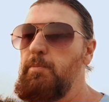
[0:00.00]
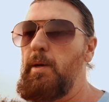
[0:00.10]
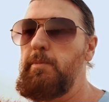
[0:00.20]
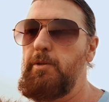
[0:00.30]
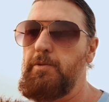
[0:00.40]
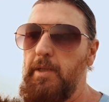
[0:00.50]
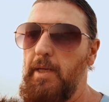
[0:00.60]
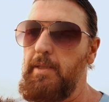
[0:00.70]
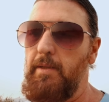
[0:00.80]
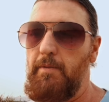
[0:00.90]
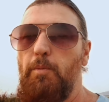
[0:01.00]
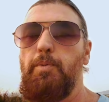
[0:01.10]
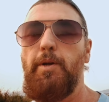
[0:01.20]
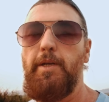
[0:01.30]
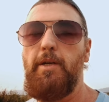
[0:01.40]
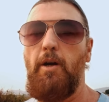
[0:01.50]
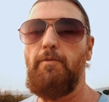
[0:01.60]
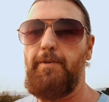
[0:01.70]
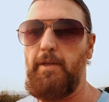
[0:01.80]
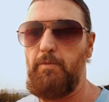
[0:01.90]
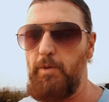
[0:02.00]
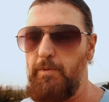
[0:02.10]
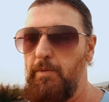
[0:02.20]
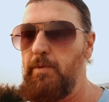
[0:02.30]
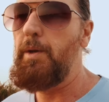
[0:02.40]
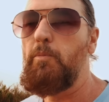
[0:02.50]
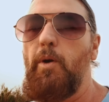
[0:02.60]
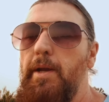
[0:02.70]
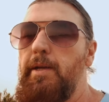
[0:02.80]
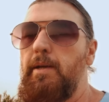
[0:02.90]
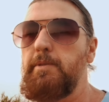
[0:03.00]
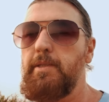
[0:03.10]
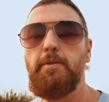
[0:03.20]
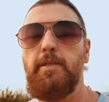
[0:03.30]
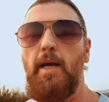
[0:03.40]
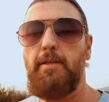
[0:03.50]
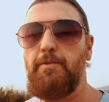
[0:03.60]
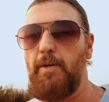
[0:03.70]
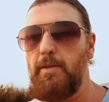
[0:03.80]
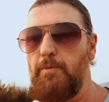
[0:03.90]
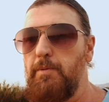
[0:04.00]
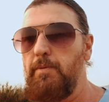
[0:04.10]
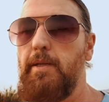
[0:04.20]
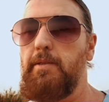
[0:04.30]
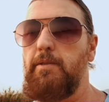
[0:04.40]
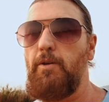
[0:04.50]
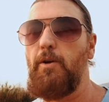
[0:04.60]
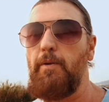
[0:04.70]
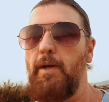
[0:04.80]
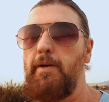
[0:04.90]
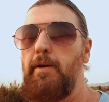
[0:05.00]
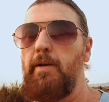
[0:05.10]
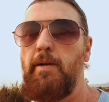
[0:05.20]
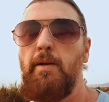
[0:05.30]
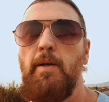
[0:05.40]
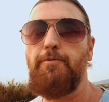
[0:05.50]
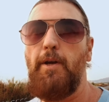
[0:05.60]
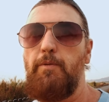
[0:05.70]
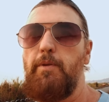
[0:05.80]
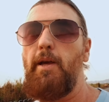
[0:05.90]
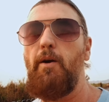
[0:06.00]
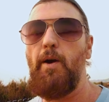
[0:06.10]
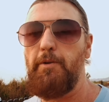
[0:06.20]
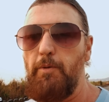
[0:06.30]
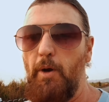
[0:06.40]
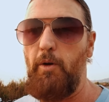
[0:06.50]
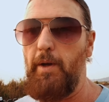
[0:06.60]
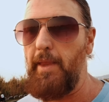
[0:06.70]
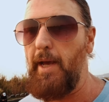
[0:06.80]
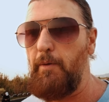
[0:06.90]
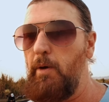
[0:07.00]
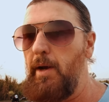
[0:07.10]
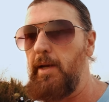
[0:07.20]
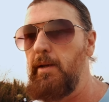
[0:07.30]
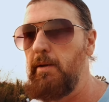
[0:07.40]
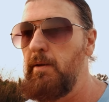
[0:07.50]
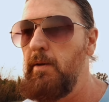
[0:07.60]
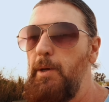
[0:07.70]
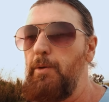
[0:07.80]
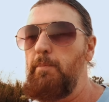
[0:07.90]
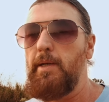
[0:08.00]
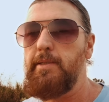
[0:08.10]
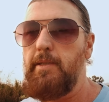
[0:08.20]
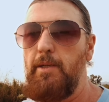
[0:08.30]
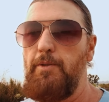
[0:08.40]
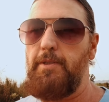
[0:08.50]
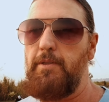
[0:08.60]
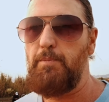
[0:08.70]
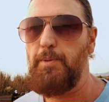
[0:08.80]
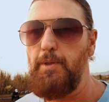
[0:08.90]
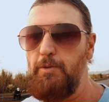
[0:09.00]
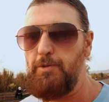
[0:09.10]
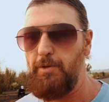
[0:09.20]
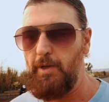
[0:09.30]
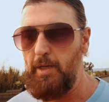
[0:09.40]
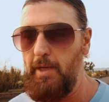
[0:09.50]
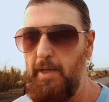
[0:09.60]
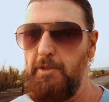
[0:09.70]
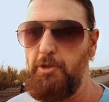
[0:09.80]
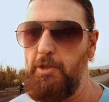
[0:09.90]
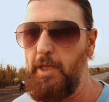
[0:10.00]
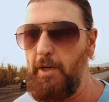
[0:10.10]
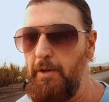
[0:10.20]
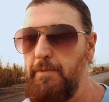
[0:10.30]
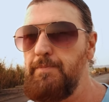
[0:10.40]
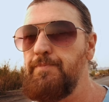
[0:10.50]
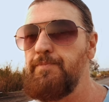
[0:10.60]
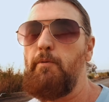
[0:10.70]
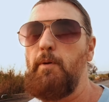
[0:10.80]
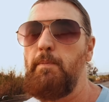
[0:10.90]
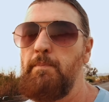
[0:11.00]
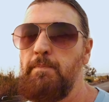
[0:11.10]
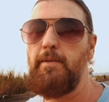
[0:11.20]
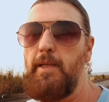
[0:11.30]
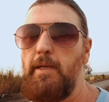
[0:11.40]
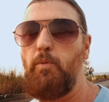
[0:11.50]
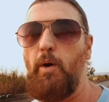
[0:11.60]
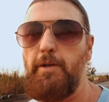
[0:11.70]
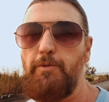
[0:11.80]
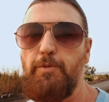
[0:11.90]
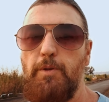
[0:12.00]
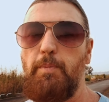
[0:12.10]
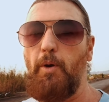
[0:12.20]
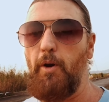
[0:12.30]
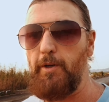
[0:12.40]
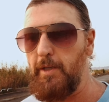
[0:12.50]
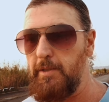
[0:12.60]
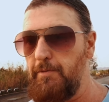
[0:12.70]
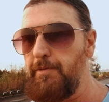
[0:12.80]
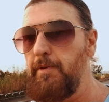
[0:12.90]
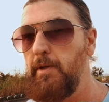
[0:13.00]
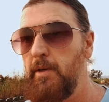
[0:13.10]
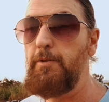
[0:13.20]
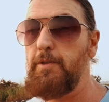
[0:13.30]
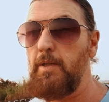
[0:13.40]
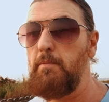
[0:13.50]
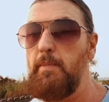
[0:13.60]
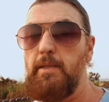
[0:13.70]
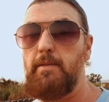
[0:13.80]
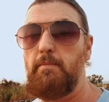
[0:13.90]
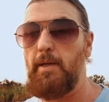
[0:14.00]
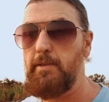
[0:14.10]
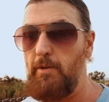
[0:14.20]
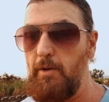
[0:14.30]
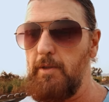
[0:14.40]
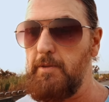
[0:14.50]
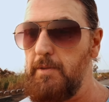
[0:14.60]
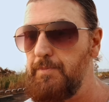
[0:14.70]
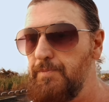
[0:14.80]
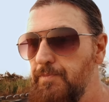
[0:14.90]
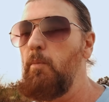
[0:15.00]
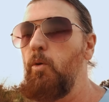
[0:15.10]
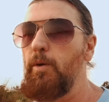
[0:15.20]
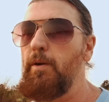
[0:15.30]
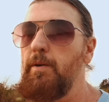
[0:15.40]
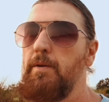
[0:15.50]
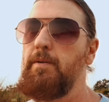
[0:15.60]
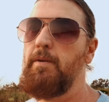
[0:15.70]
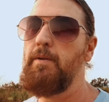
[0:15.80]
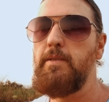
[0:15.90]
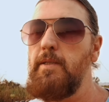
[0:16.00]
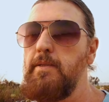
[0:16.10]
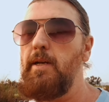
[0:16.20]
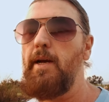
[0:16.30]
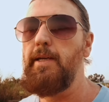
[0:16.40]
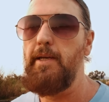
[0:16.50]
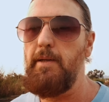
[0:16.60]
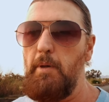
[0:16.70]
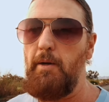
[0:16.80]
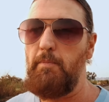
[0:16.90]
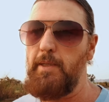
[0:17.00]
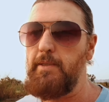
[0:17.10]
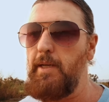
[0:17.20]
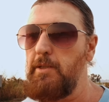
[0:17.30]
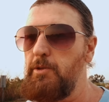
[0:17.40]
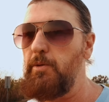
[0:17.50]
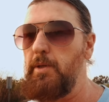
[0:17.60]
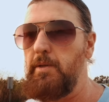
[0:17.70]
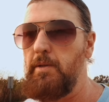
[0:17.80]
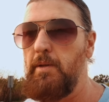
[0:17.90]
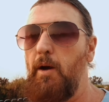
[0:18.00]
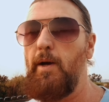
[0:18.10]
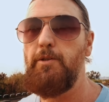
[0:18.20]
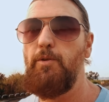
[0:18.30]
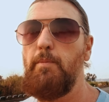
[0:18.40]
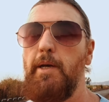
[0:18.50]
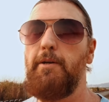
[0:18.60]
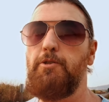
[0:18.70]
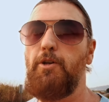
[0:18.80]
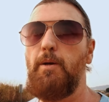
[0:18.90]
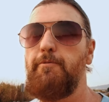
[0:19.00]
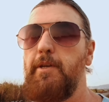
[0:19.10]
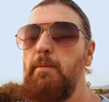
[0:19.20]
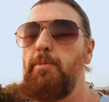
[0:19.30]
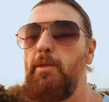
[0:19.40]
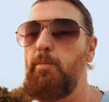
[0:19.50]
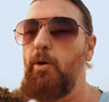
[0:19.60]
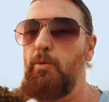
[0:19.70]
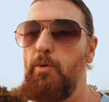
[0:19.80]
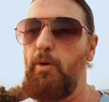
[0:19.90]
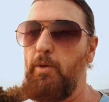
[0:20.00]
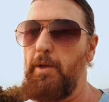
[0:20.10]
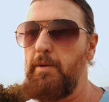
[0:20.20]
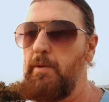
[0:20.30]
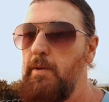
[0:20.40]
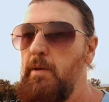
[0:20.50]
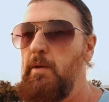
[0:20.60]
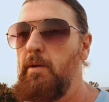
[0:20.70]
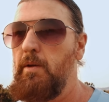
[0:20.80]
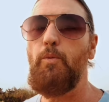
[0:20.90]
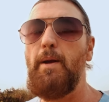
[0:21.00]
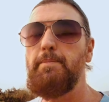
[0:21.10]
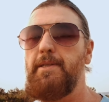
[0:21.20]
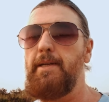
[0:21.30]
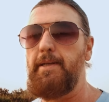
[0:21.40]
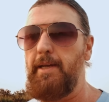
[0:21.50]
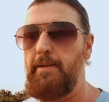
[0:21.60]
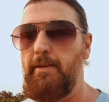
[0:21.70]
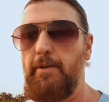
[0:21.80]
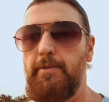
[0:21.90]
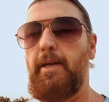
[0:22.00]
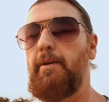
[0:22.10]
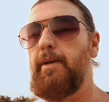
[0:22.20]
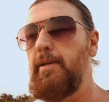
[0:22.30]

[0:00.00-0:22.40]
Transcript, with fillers: with my music, I feel pretty confident with what I'm writing. I'm satisfied with it as a songwriter and satisfied with how I grow in that way. I'm building my skills as a producer and an engineer by repeatedly working through the progress of producing and mixing my songs. And the more consistent I get about my schedule and how I do a better job of keeping the ball rolling, the more reps I get in those